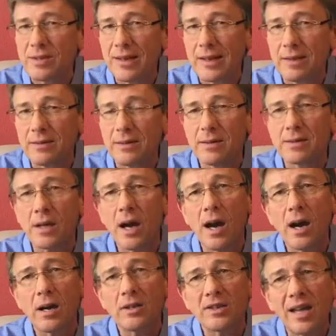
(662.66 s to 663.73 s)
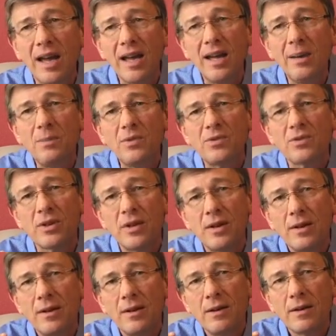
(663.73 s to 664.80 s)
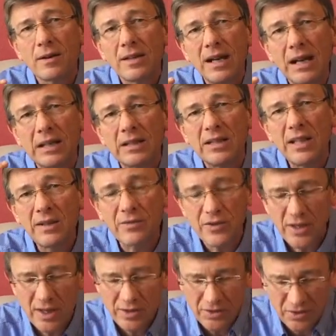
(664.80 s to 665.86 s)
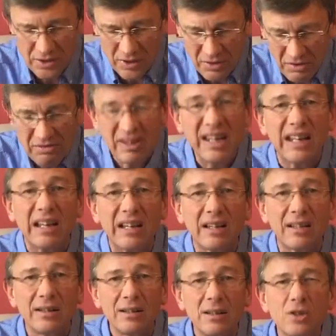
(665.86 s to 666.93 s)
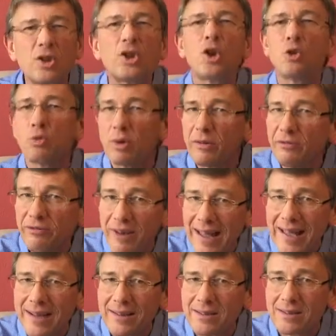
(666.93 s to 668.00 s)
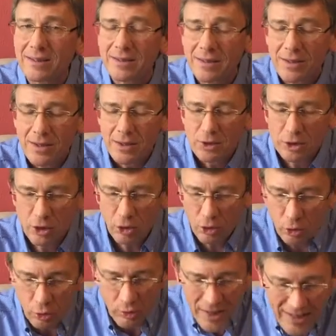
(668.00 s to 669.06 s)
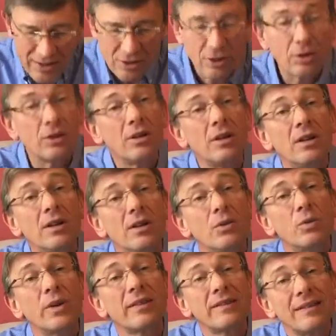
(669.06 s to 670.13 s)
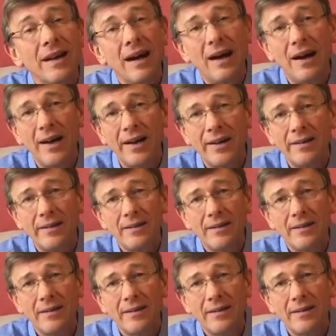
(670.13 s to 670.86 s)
like this are times God gives us to think, to reflect, to wrestle with God